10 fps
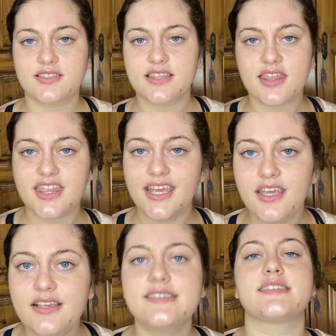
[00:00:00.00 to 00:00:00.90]

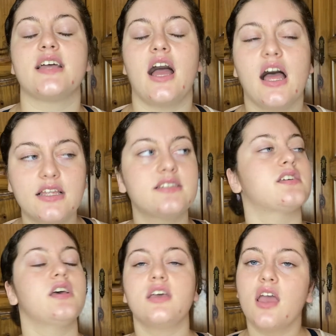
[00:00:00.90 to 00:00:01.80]
things and
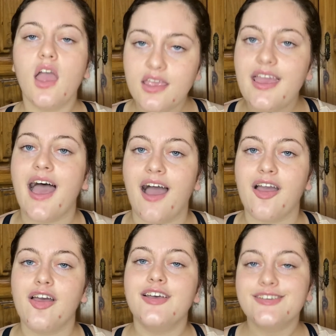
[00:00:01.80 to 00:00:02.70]
yeah
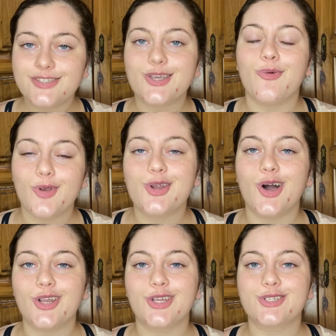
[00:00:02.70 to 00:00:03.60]
so we're
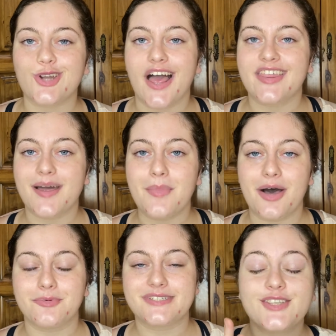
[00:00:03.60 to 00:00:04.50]
gonna try them
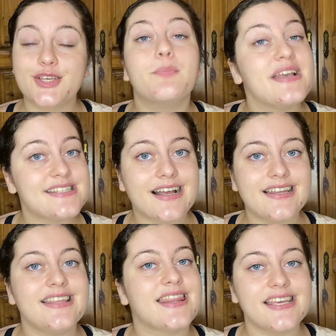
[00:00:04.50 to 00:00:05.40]
out so
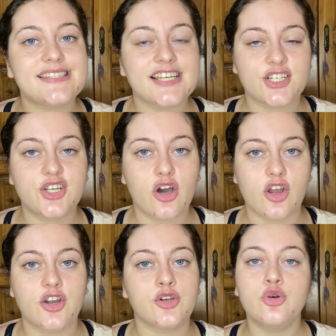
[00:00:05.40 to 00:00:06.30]
basically this
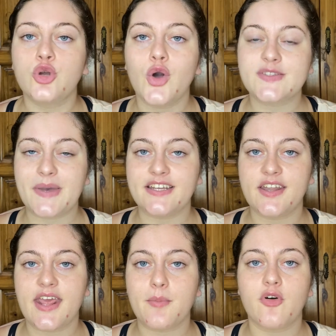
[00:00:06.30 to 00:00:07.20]
tiktoker who goes by the
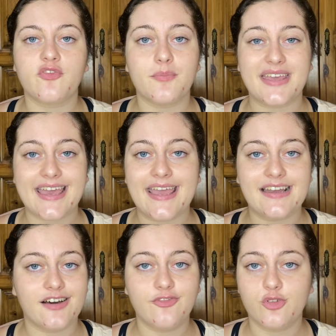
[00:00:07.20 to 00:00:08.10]
name of
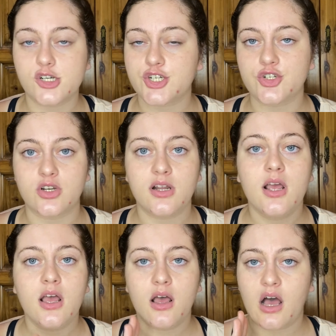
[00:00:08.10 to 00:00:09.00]
michaela for sure
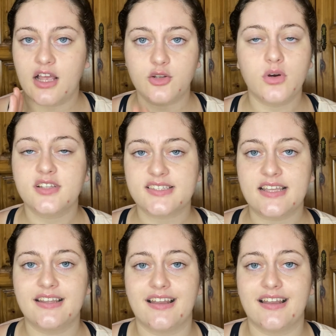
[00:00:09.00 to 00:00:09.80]
i don't want to say the